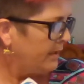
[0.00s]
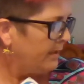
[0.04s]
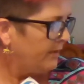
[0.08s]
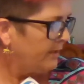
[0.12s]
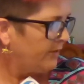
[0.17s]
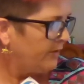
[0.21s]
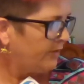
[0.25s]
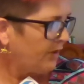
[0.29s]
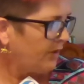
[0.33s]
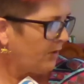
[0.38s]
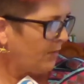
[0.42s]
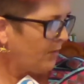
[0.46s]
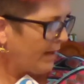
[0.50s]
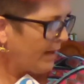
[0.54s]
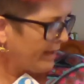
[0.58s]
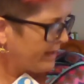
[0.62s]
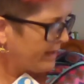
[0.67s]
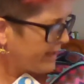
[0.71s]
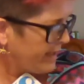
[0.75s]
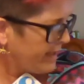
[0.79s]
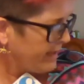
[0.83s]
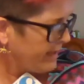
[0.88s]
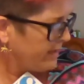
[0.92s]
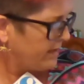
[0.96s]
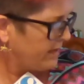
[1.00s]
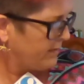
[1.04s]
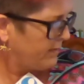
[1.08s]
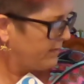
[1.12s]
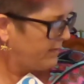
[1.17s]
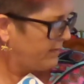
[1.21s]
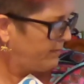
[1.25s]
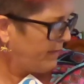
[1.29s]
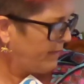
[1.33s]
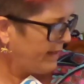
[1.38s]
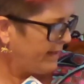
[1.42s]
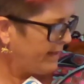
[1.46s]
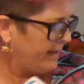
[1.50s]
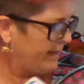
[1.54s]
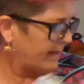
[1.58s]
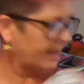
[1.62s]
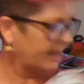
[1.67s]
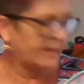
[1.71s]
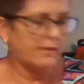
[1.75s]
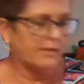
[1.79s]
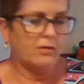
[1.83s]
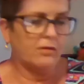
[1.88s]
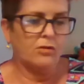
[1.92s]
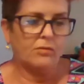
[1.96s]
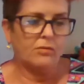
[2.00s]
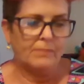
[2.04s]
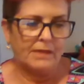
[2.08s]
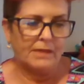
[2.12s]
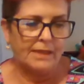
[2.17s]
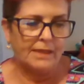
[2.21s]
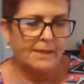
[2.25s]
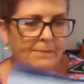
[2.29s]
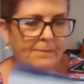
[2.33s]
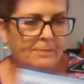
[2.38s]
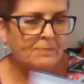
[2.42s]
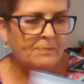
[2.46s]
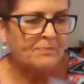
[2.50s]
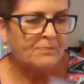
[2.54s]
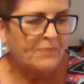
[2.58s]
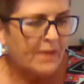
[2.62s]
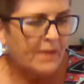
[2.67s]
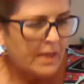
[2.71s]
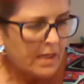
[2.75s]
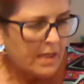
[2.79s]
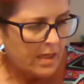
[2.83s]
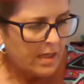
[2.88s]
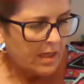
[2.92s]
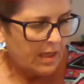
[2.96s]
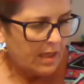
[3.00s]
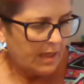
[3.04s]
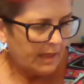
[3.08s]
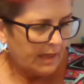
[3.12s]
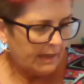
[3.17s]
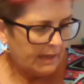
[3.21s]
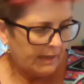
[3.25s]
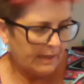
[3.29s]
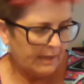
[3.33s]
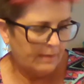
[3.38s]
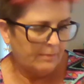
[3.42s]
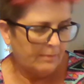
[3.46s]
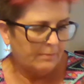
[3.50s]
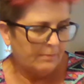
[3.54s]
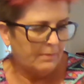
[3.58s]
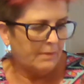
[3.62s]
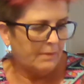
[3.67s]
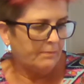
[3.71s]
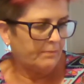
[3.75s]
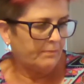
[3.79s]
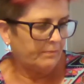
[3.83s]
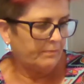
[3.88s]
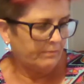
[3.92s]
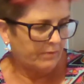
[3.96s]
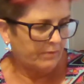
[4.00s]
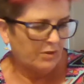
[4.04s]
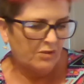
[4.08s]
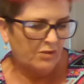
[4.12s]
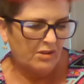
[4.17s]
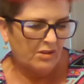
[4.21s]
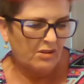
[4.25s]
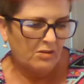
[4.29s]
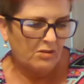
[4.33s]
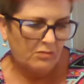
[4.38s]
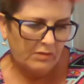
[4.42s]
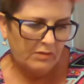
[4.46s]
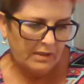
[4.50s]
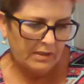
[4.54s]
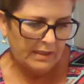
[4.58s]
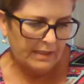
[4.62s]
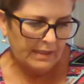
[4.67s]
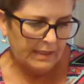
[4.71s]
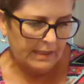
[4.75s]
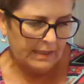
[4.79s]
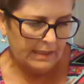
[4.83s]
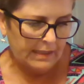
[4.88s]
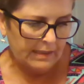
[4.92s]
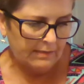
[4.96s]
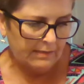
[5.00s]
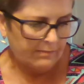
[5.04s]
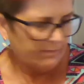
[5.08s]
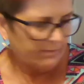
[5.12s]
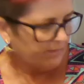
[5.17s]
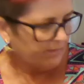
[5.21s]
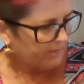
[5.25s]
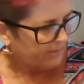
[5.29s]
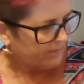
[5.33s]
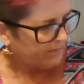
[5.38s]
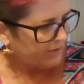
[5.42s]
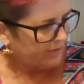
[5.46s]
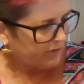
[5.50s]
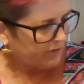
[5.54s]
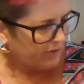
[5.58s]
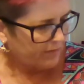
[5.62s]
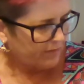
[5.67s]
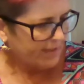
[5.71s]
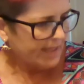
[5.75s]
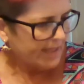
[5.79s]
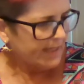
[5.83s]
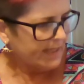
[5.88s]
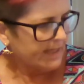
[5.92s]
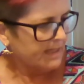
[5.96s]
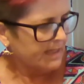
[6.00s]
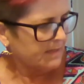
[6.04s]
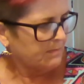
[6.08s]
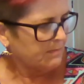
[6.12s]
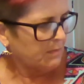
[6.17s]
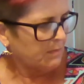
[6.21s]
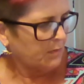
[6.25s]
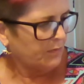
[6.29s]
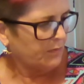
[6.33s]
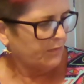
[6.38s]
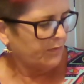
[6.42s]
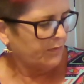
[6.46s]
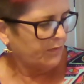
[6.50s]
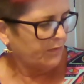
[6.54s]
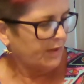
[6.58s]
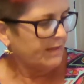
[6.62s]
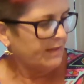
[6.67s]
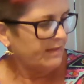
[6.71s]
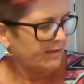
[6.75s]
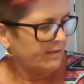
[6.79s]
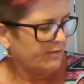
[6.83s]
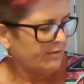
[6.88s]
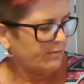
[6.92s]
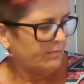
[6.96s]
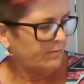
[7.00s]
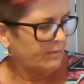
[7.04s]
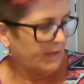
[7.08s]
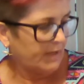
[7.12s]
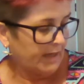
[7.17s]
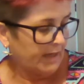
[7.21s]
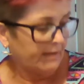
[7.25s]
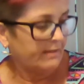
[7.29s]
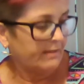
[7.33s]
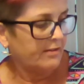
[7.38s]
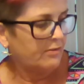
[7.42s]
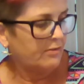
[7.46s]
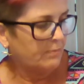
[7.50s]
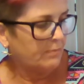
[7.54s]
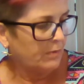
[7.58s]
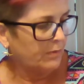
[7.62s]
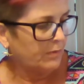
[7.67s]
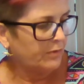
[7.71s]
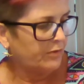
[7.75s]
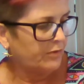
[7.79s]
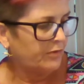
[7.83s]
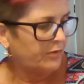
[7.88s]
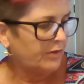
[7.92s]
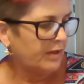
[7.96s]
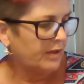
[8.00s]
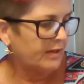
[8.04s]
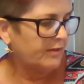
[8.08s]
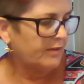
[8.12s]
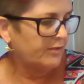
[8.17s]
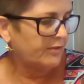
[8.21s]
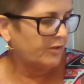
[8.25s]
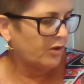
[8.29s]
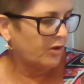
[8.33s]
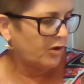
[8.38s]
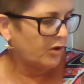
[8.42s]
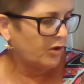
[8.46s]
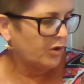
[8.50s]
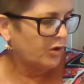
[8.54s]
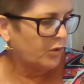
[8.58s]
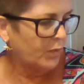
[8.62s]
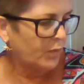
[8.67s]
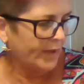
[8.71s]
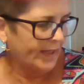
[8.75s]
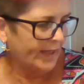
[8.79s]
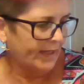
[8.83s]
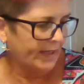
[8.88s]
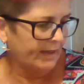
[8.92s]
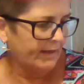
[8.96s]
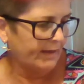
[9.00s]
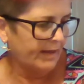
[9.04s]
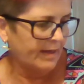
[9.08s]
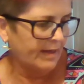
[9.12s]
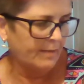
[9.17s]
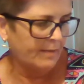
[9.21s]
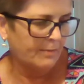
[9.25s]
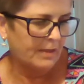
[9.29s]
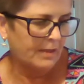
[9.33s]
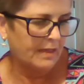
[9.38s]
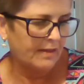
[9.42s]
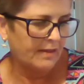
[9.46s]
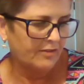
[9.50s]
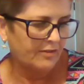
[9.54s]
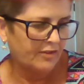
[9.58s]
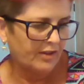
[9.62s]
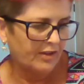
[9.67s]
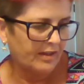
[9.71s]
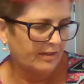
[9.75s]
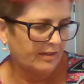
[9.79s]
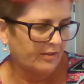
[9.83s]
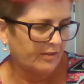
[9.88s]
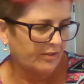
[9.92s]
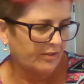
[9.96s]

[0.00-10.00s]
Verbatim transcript: So I tend to bin that normally um, because I don't really need it. So in this month, in this yeah, this month, it's got a quick denim classic. It